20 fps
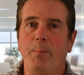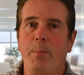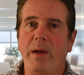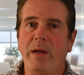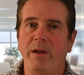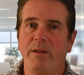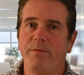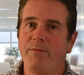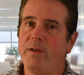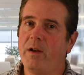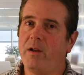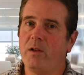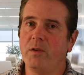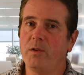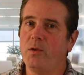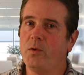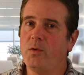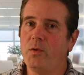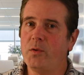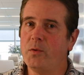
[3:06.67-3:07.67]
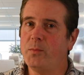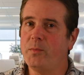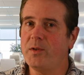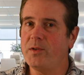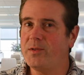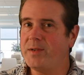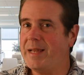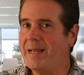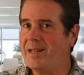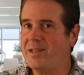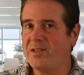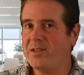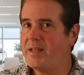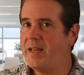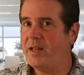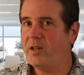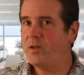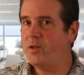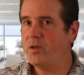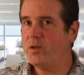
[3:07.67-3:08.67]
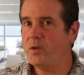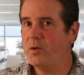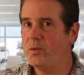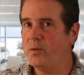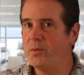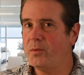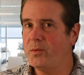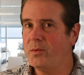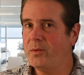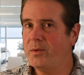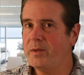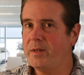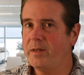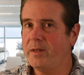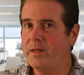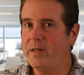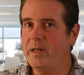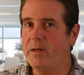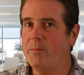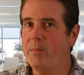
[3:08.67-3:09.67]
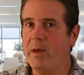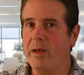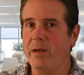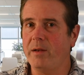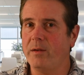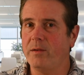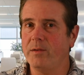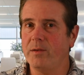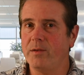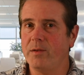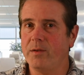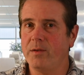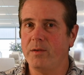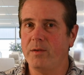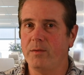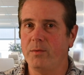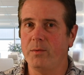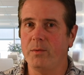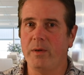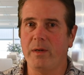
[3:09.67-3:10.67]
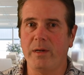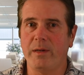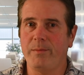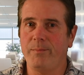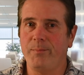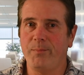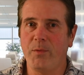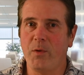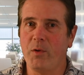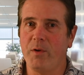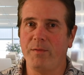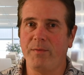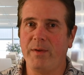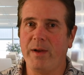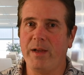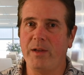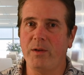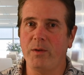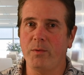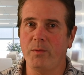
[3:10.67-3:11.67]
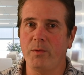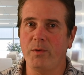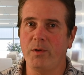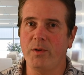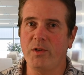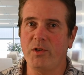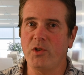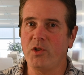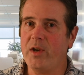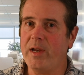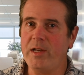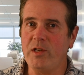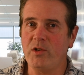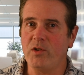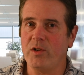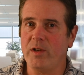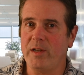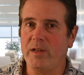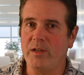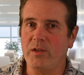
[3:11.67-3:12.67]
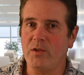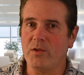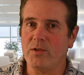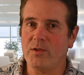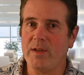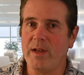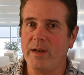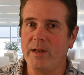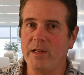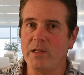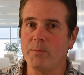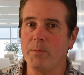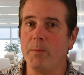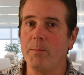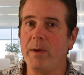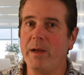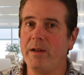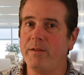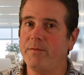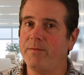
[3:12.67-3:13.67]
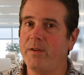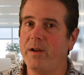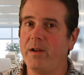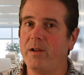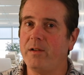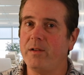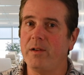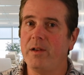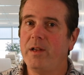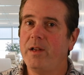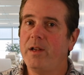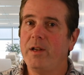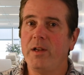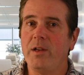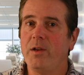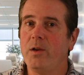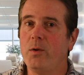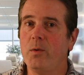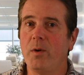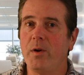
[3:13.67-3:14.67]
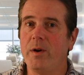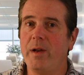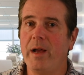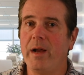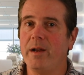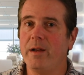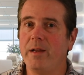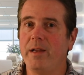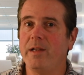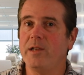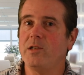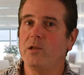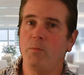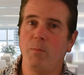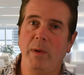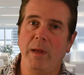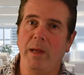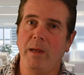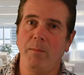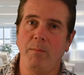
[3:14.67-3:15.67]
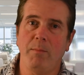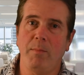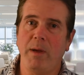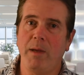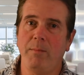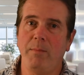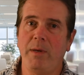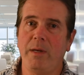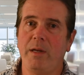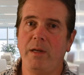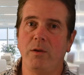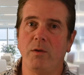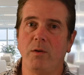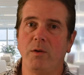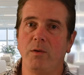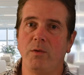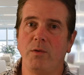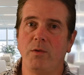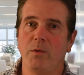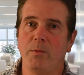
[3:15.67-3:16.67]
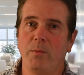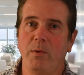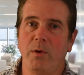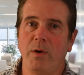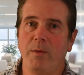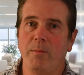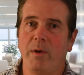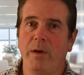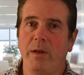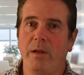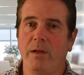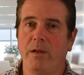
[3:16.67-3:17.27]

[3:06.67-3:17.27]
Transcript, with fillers: By default, YouTube does not send you emails to uh, notify you. You can change it in your settings, but by default, you are not going to get spammed by me or YouTube or anybody